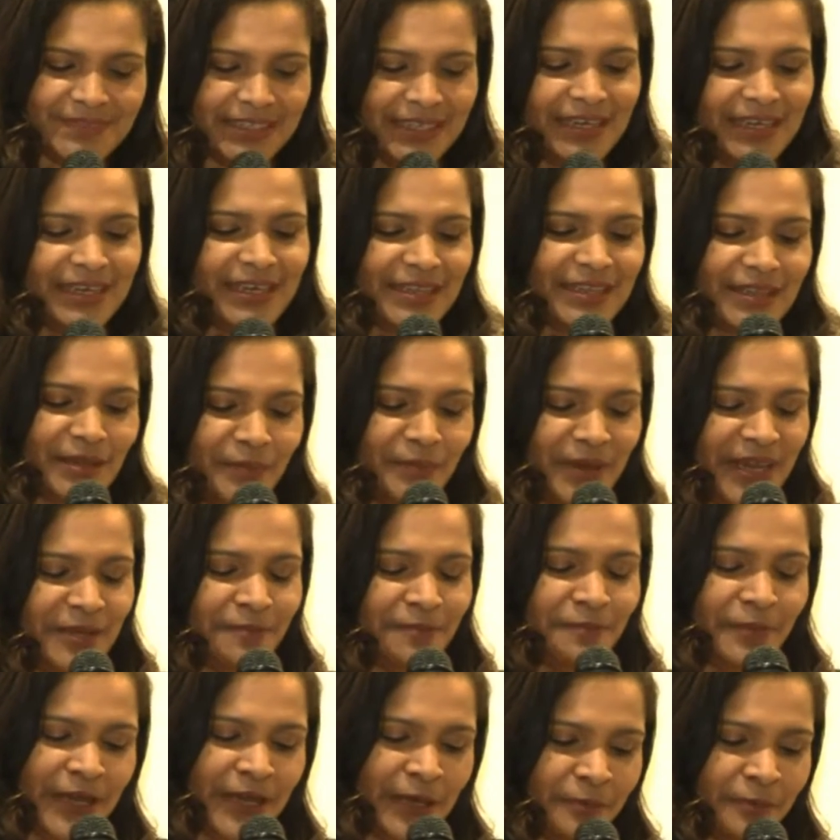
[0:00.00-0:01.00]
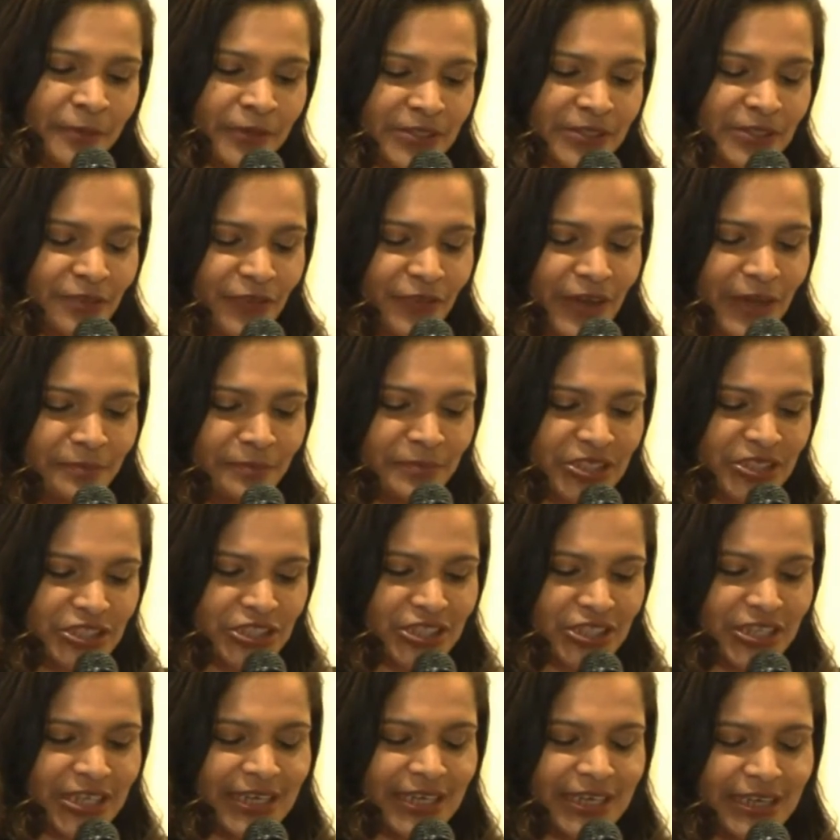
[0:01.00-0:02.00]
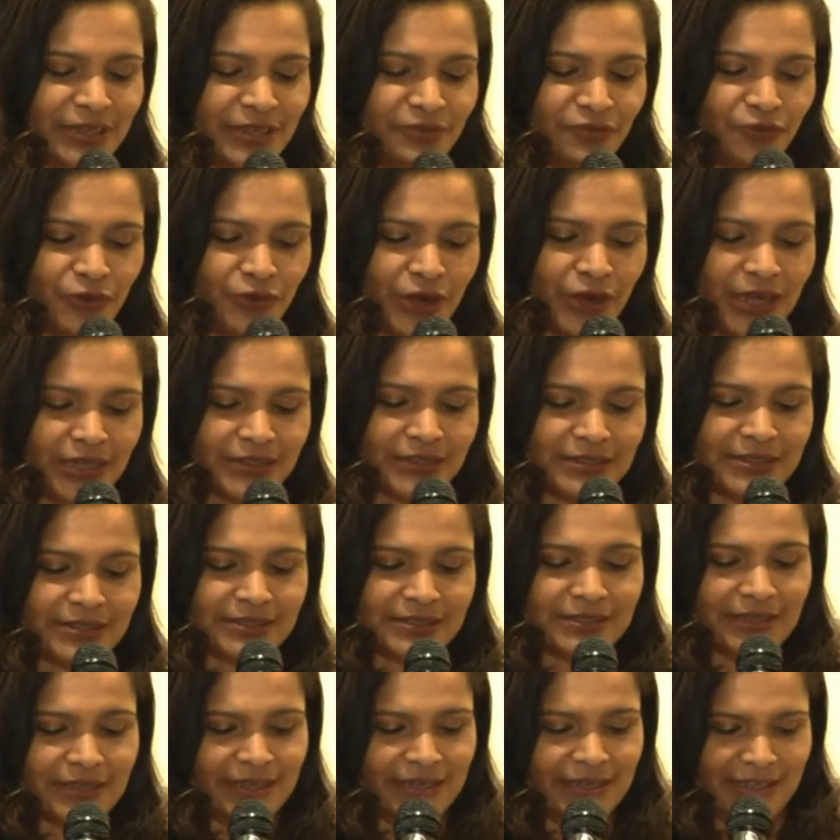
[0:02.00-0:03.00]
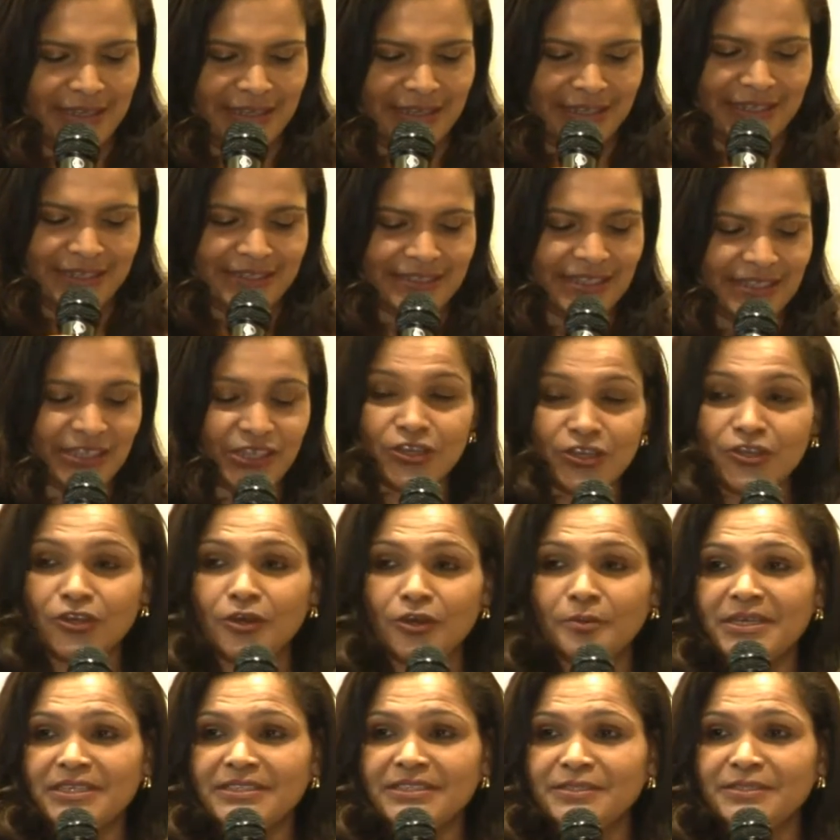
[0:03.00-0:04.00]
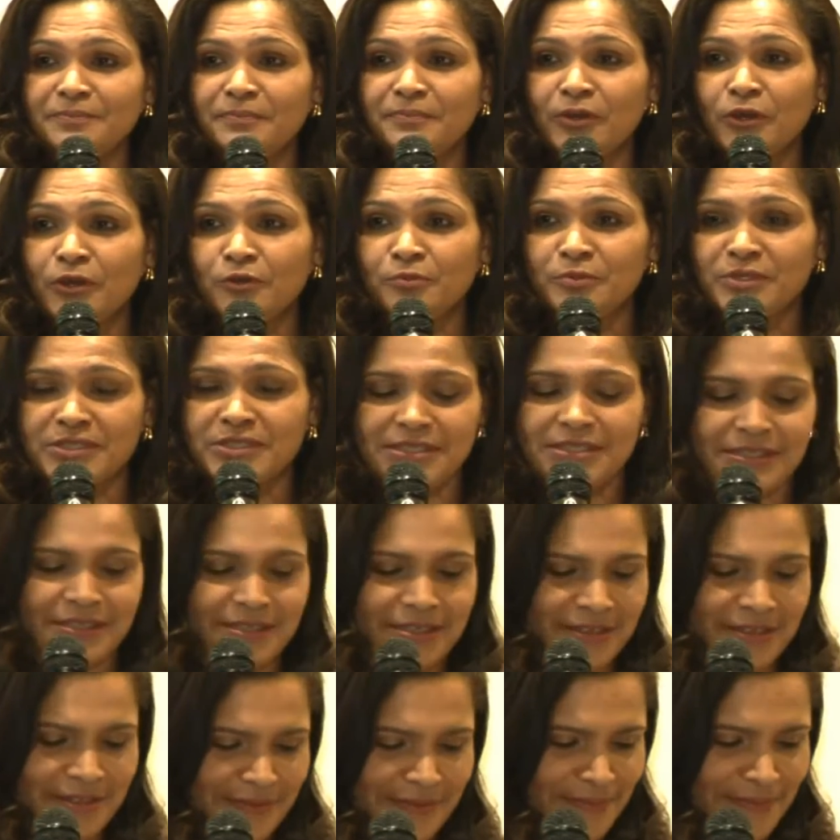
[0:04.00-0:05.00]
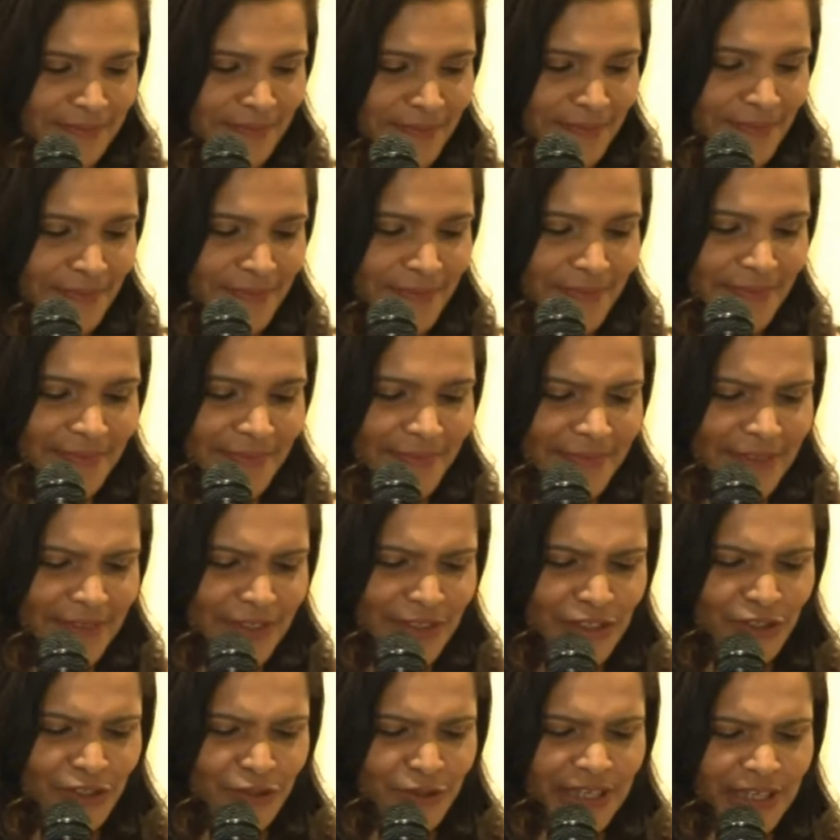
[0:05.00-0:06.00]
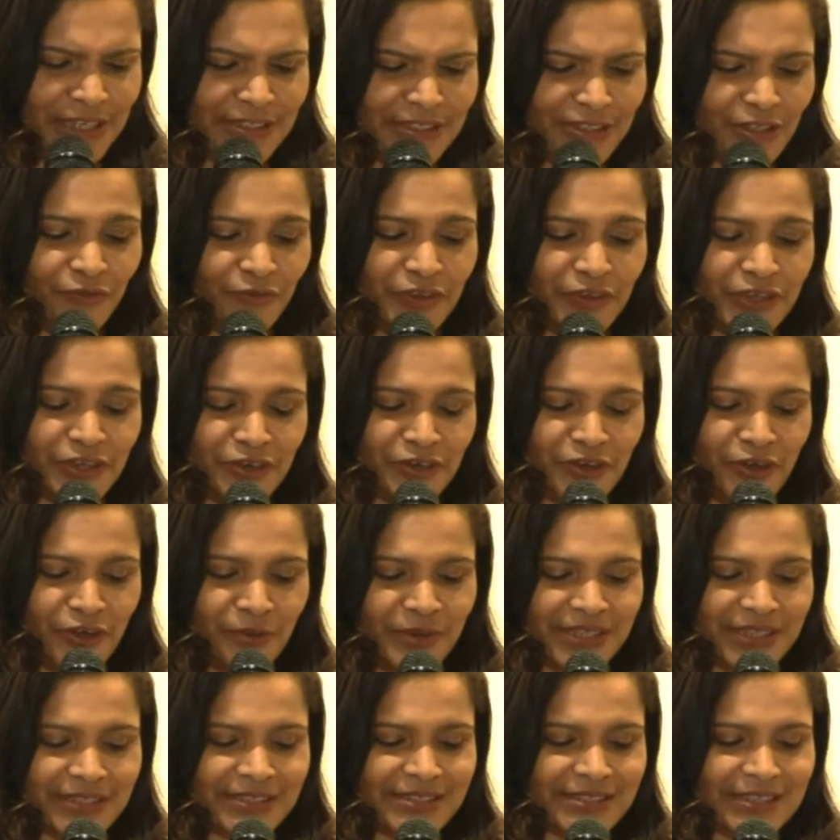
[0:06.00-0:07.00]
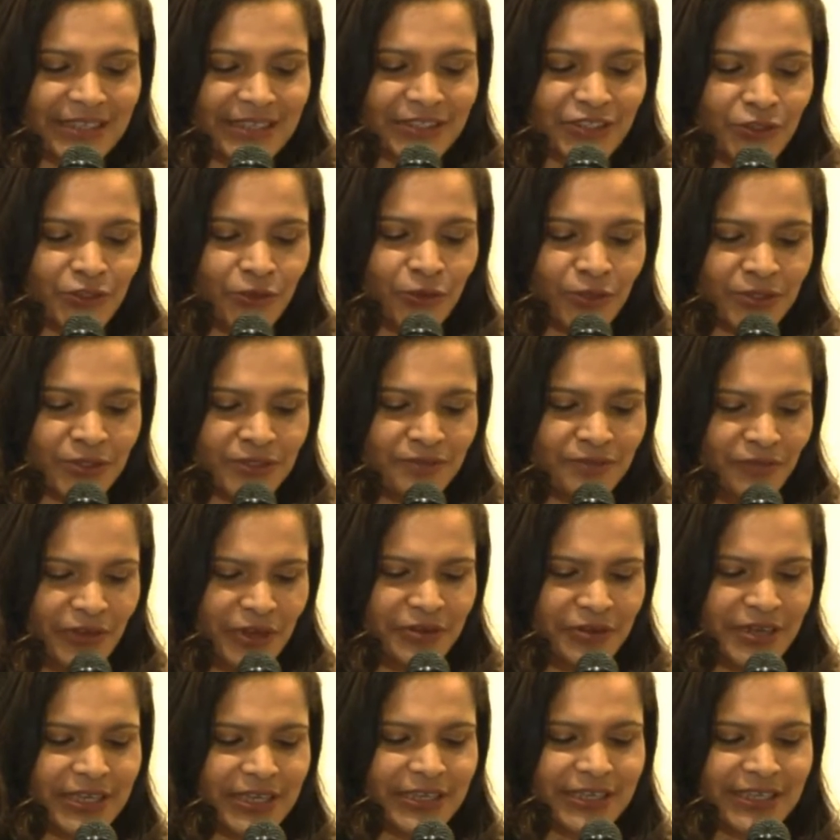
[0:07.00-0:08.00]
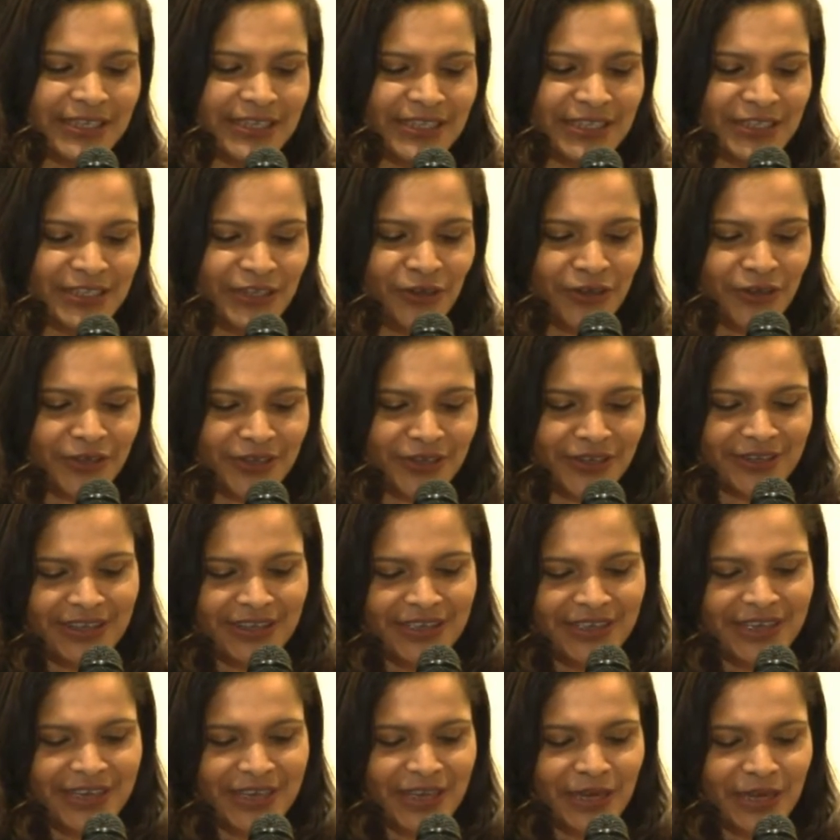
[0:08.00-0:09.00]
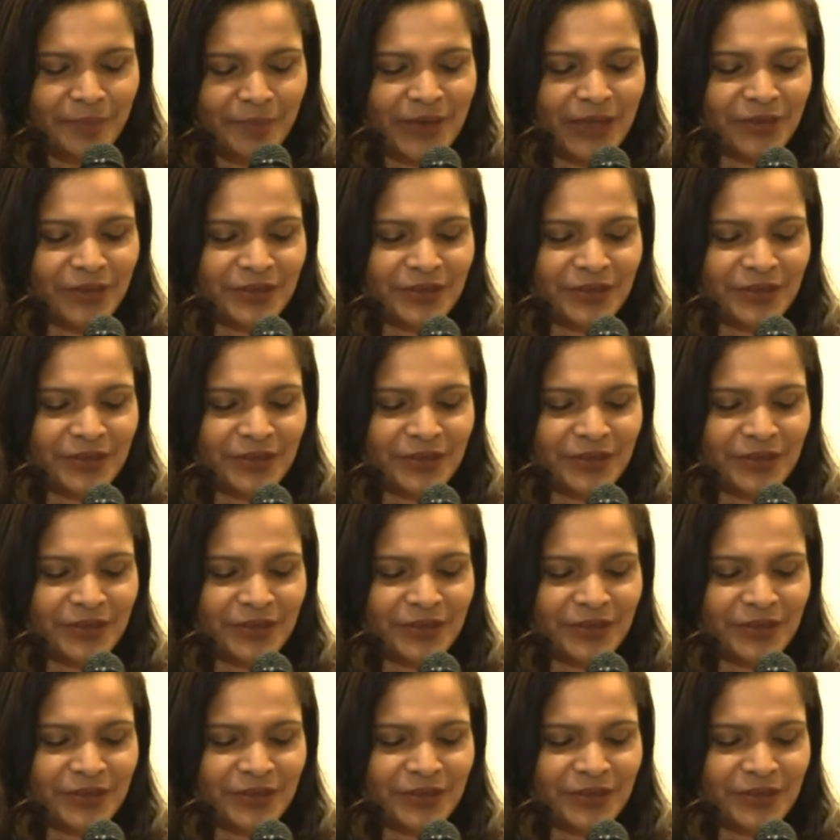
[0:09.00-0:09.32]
The main purpose of our mission here in France is economic diplomacy. Students of economics are taught very early on about the